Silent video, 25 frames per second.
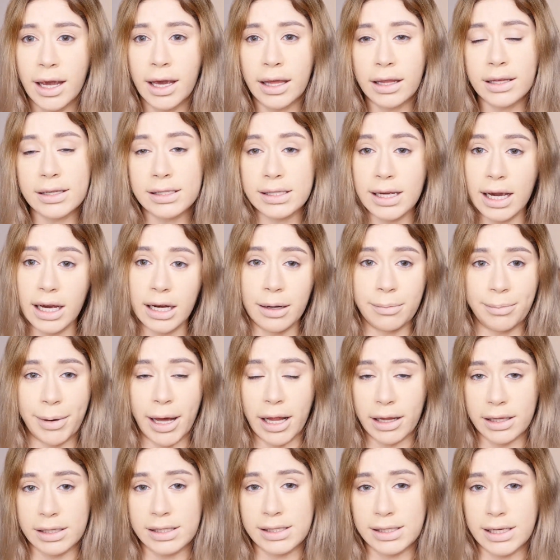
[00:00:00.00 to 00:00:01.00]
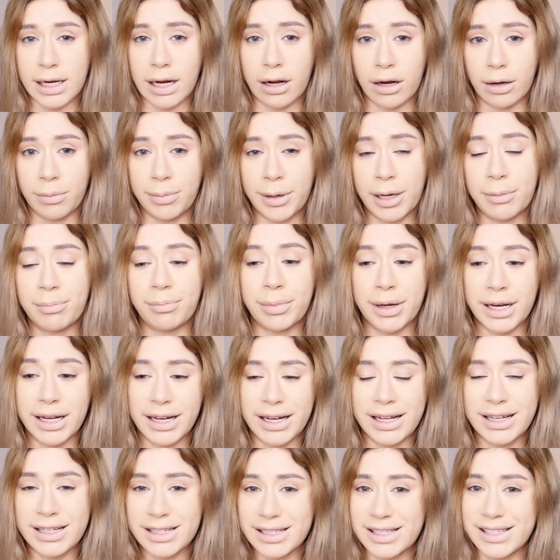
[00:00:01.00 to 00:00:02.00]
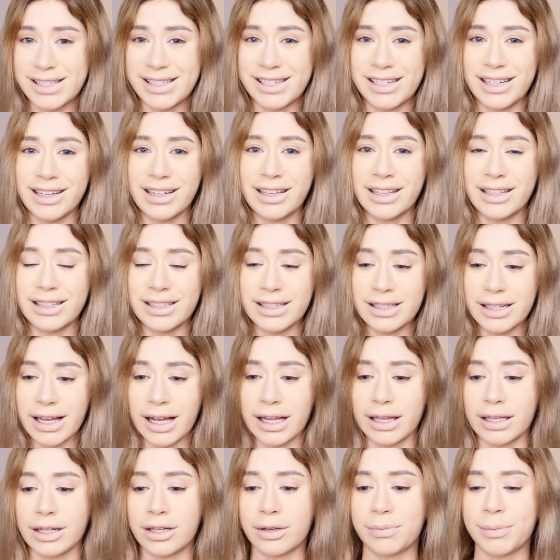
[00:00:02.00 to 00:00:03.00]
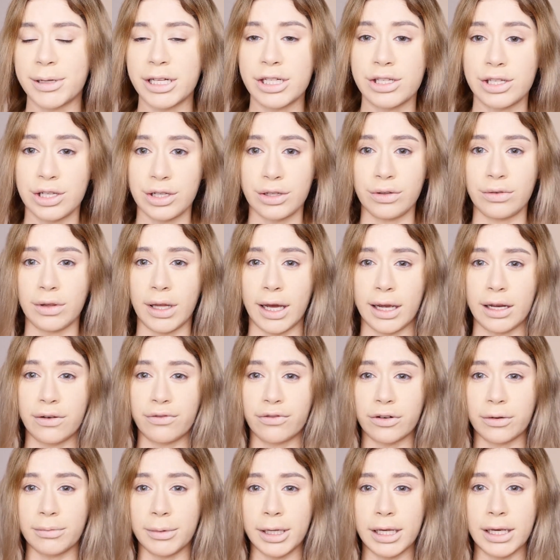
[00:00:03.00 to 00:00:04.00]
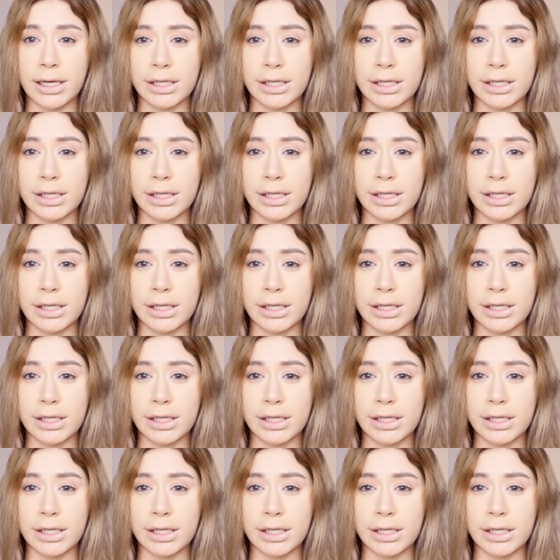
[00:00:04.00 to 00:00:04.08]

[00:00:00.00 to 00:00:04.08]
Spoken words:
This kind of balanced it out a bit, but it is still a little bit too light for me,